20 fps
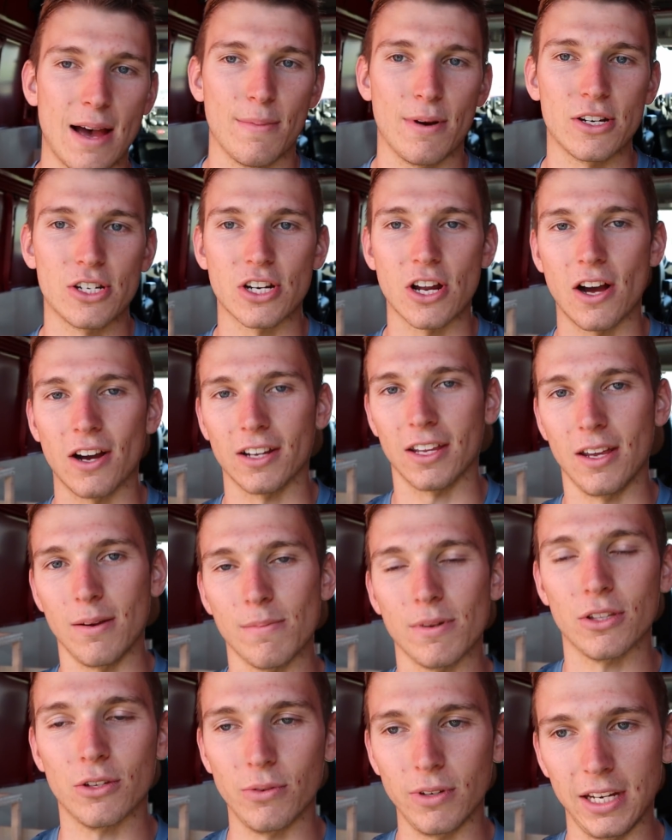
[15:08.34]
Not much talking
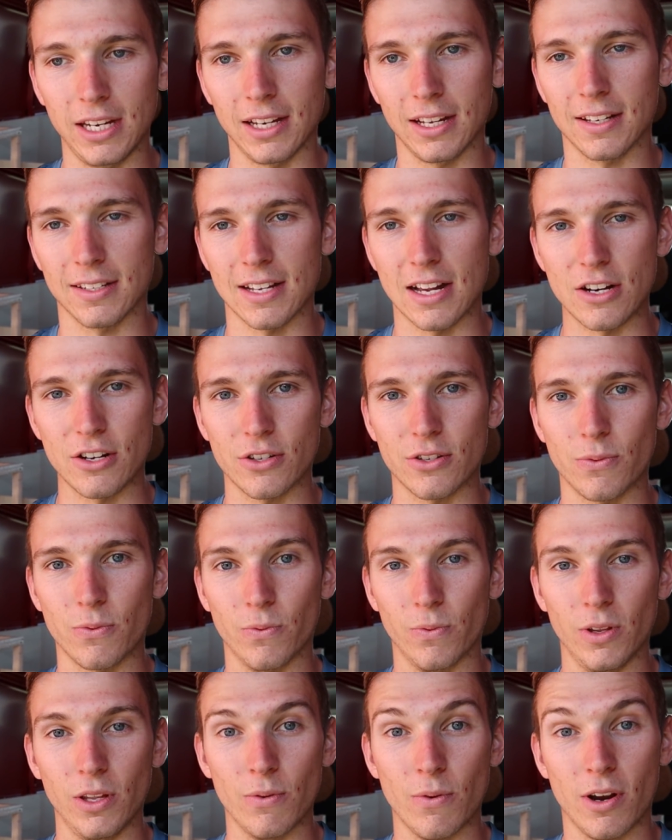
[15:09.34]
in between because I just
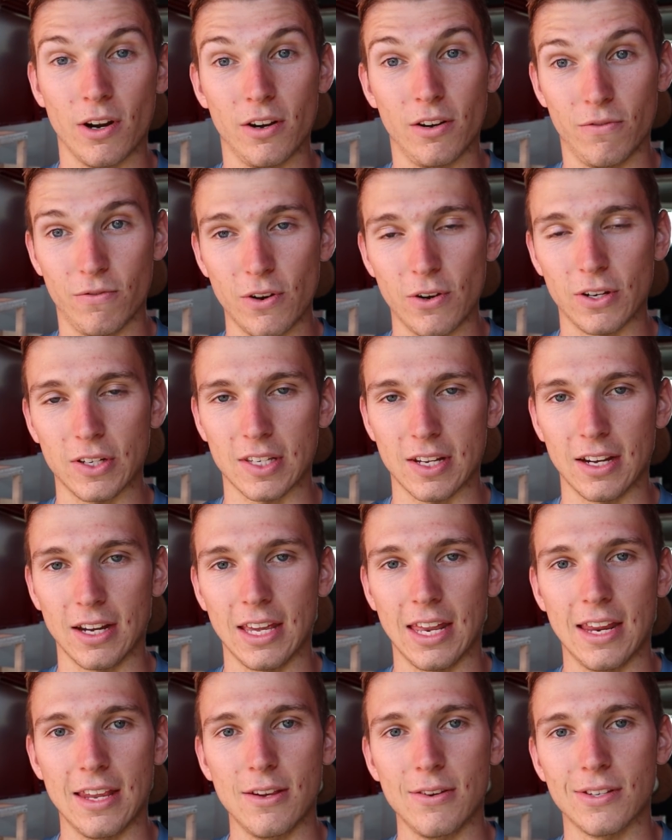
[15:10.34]
really wanted to focus on
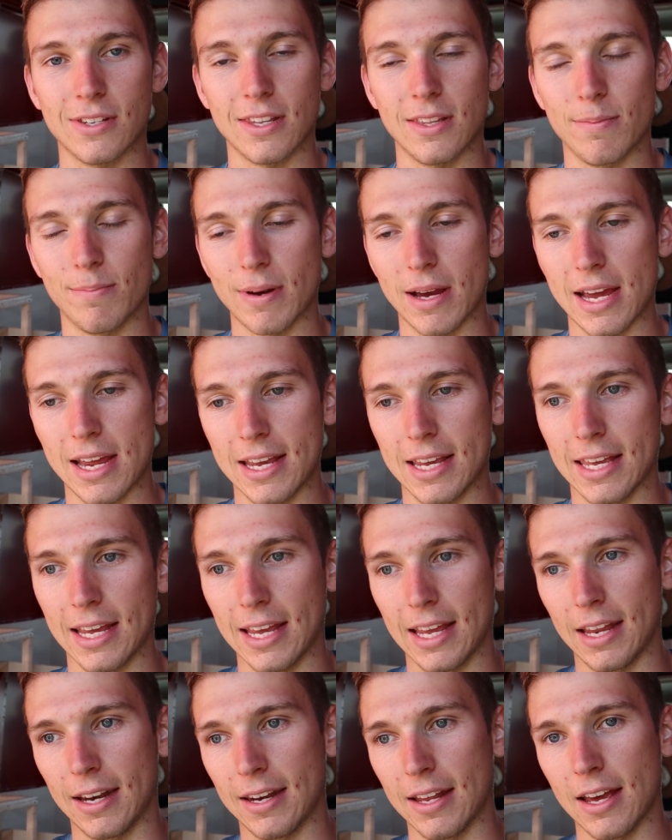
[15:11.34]
getting used to the bike
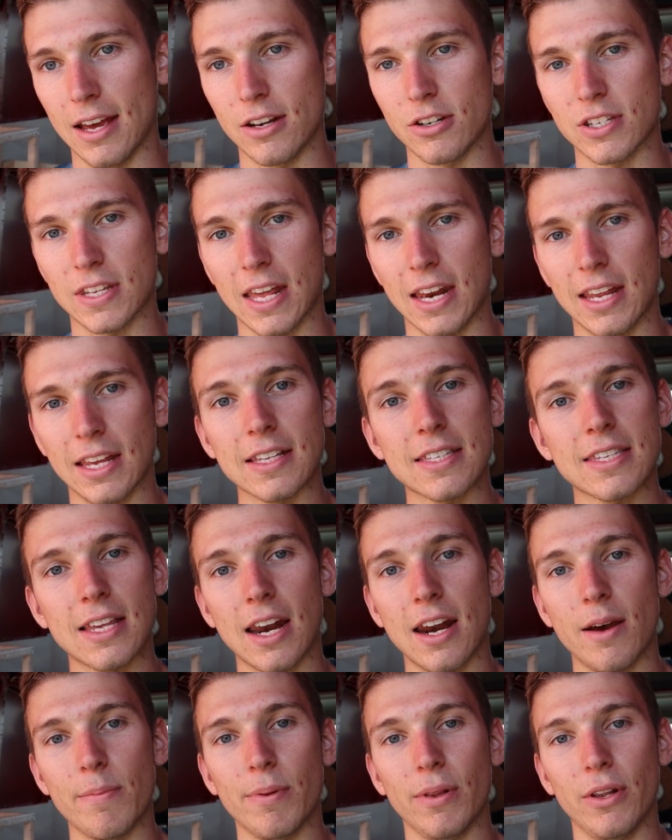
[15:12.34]
and just getting it
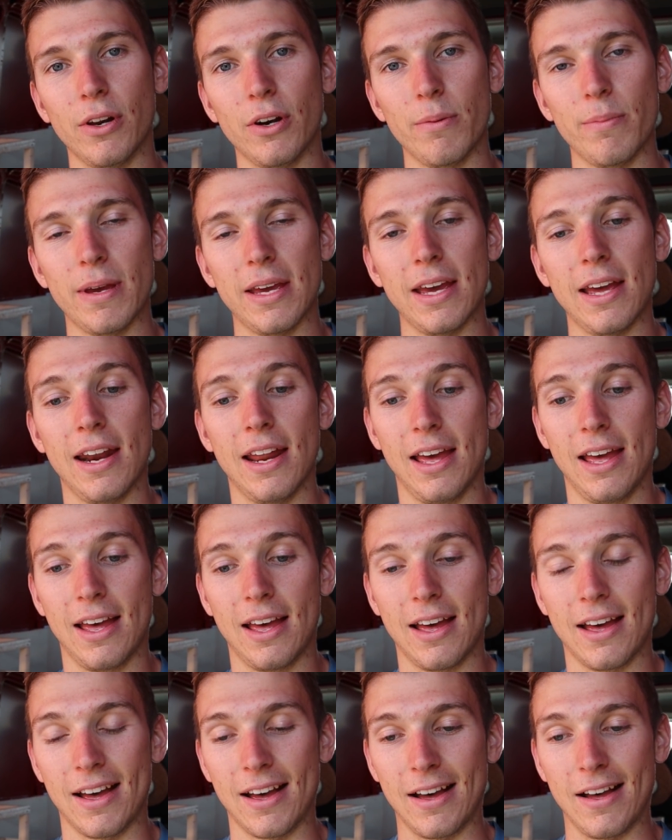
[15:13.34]
set up a little bit.
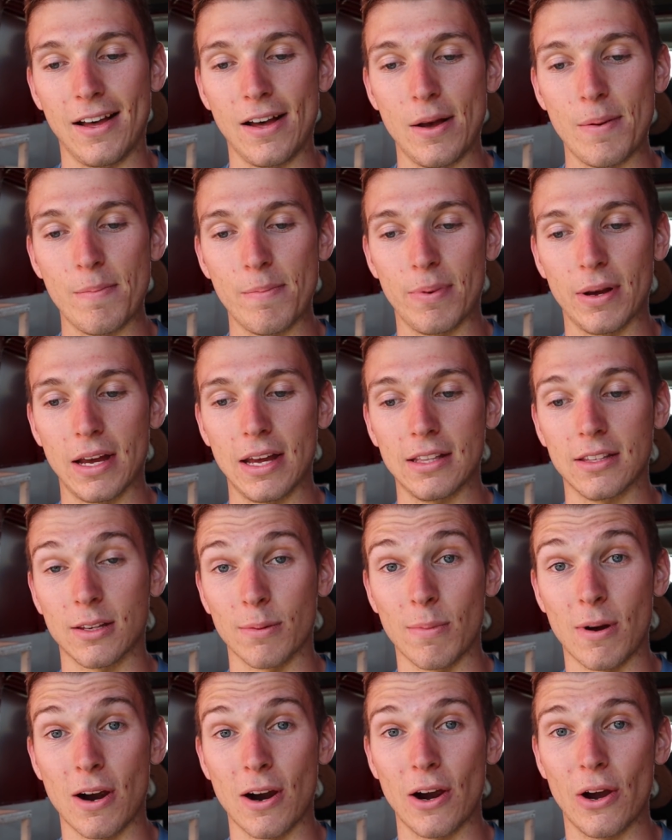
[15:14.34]
But
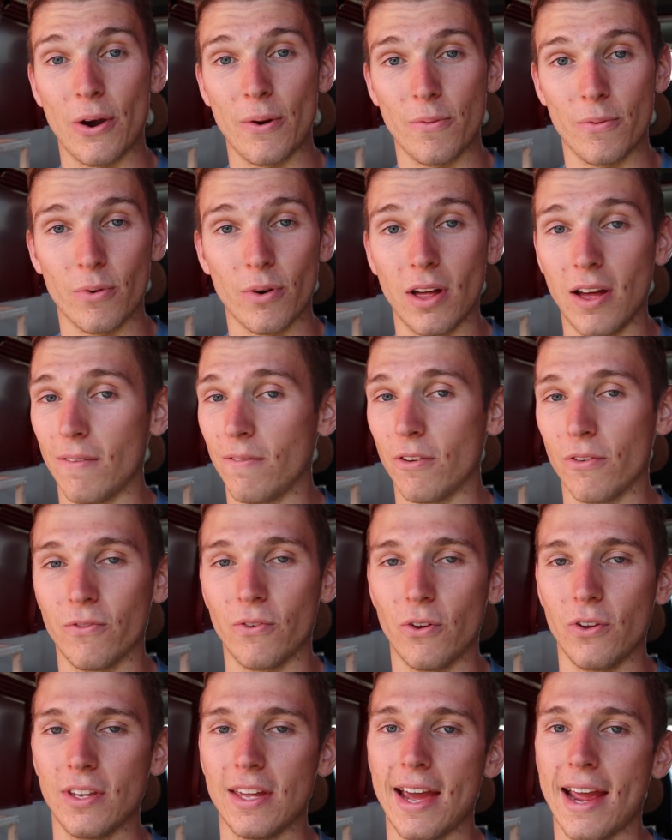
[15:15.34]
tomorrow we'll have the
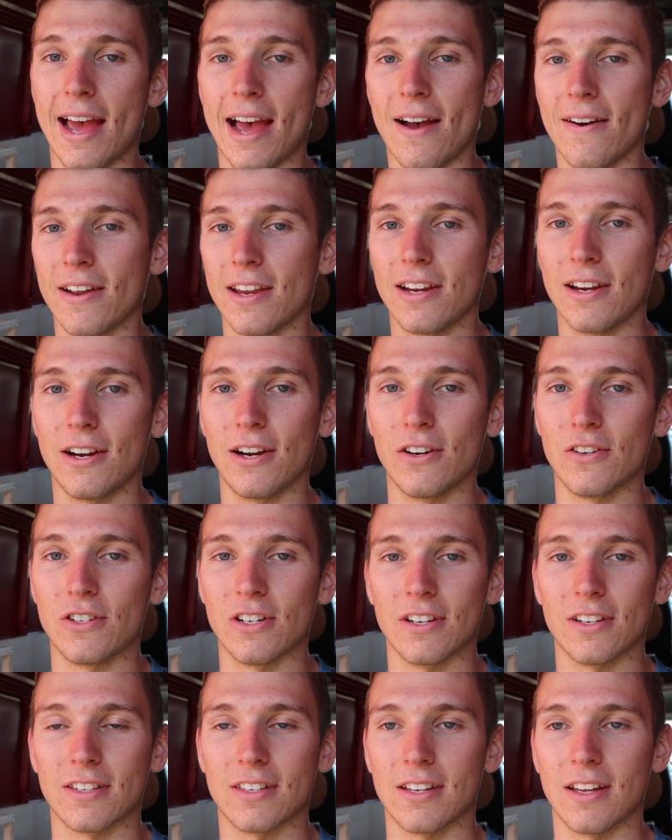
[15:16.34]
full day out here
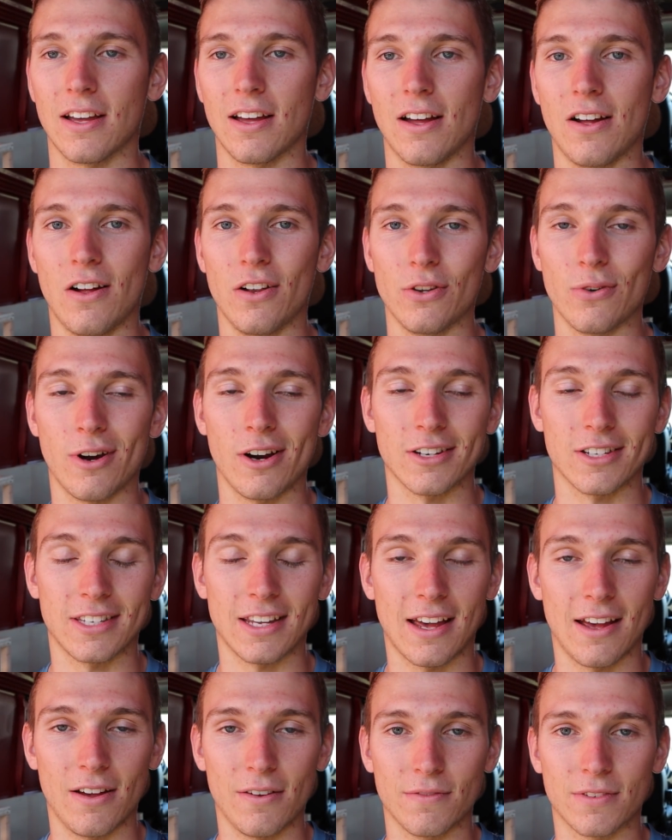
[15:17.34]
just all to
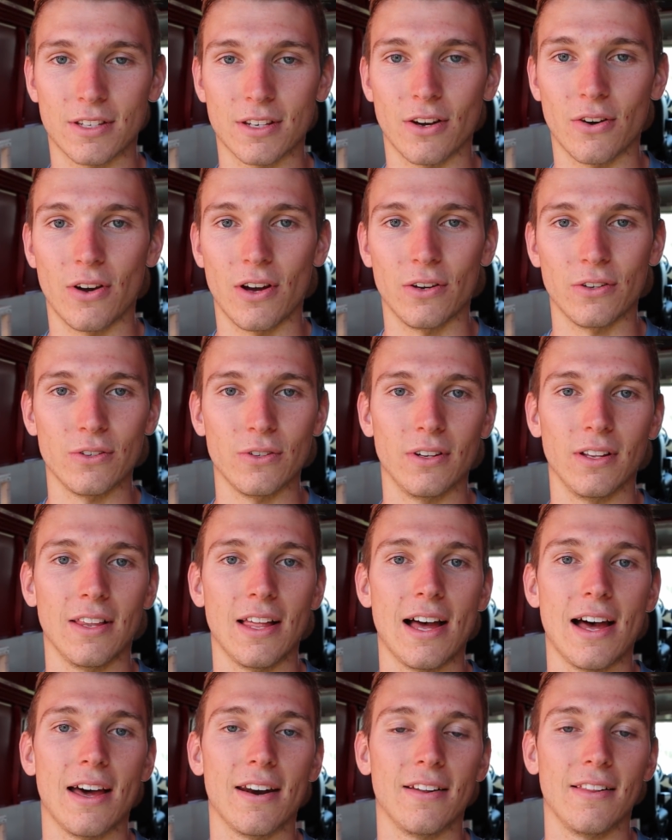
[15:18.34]
ourselves, so I'll do a
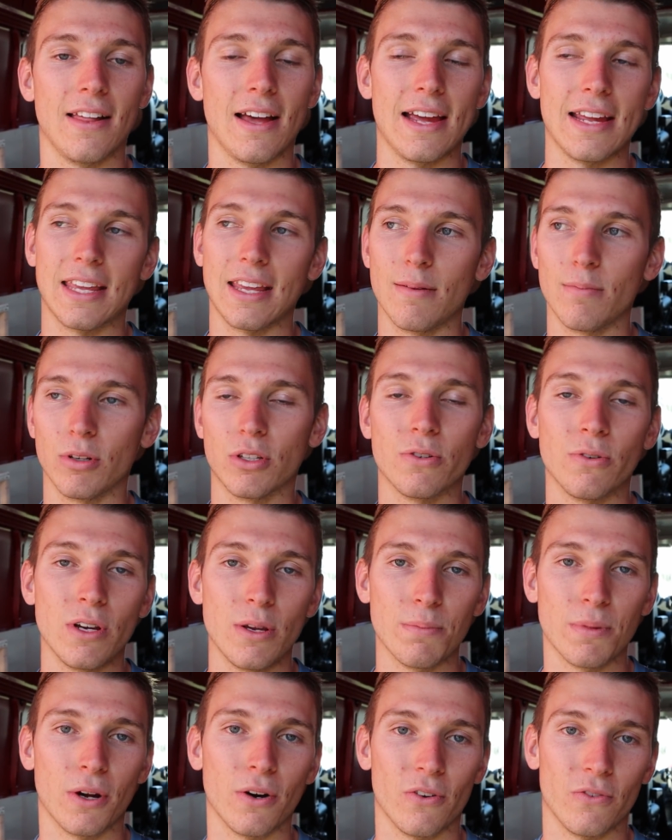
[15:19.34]
lot of like in
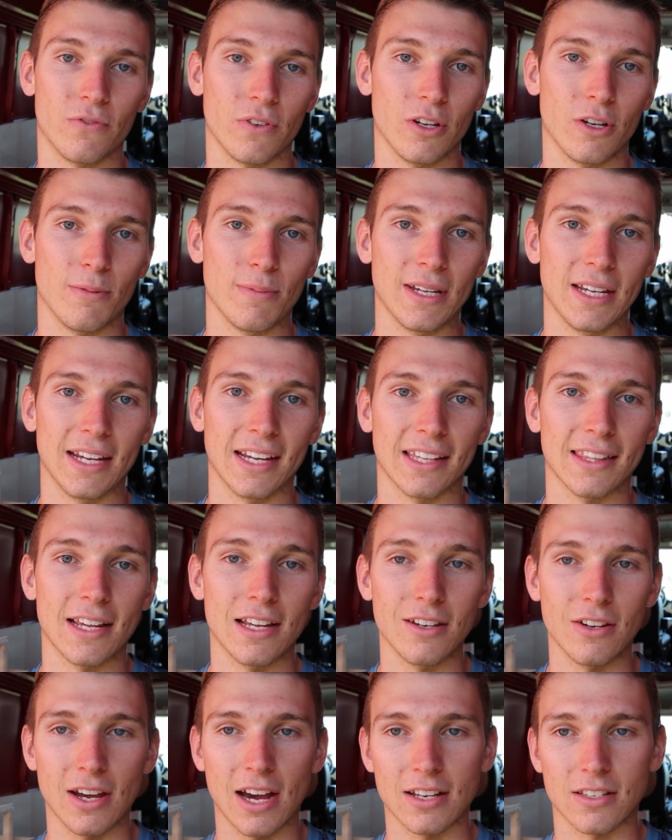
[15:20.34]
between moto filming and
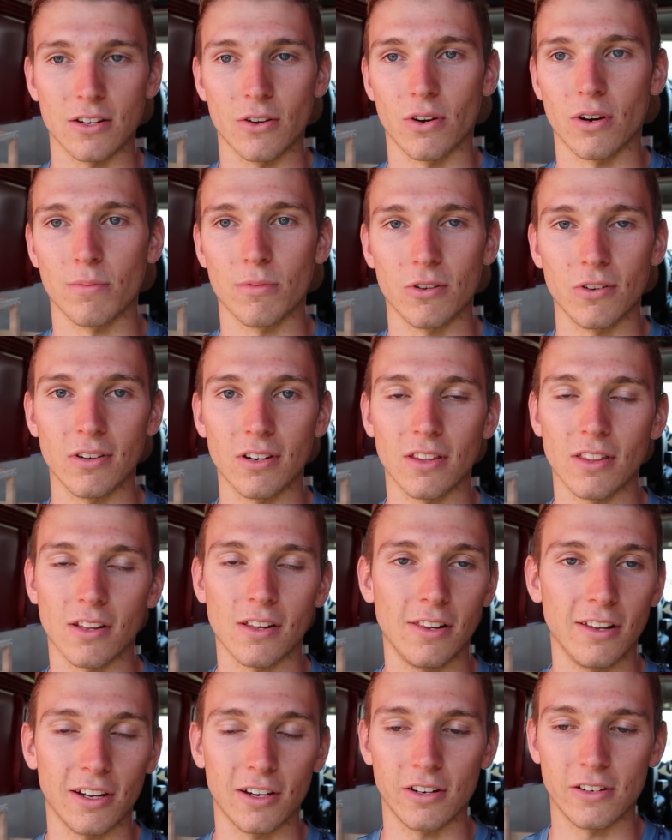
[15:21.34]
let you guys know what I'm doing to the
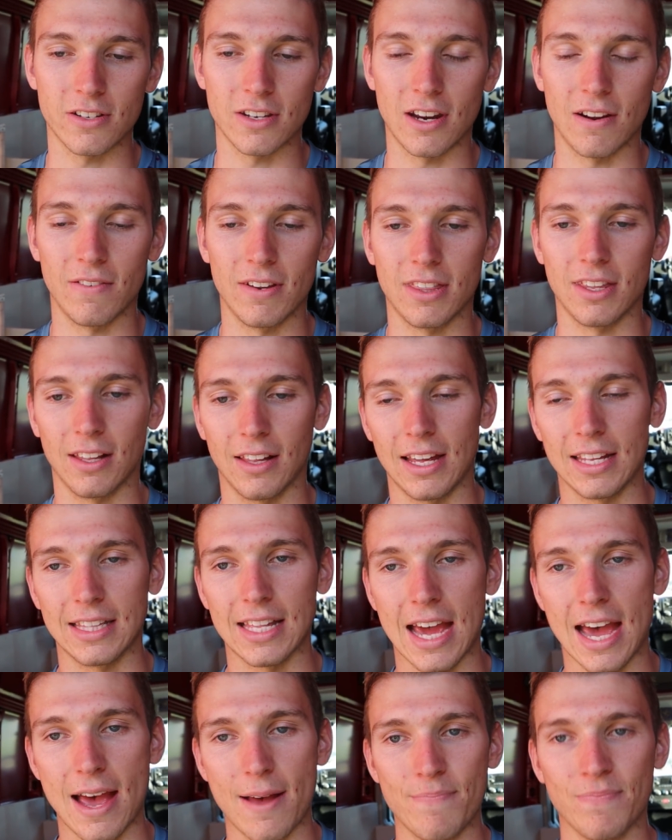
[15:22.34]
clickers and everything like
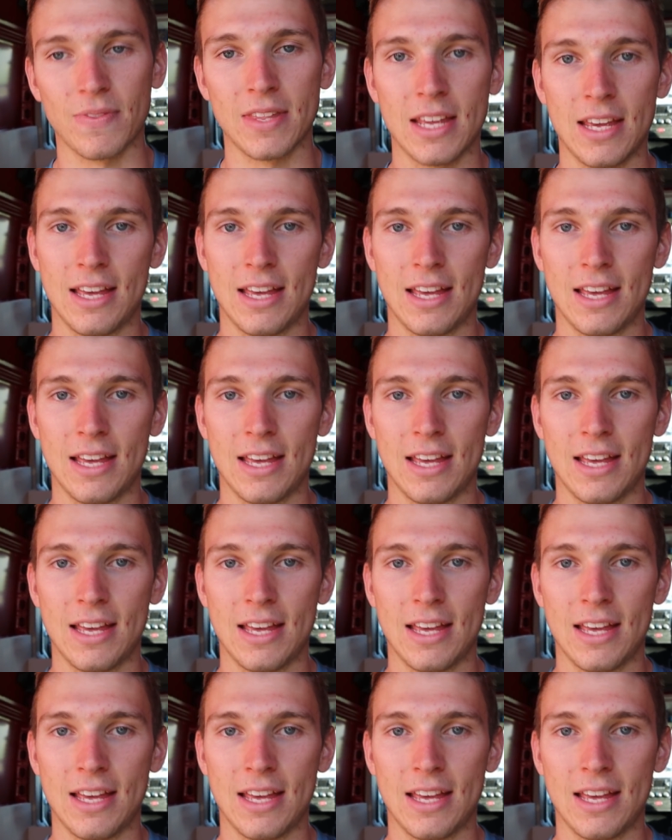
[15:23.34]
that.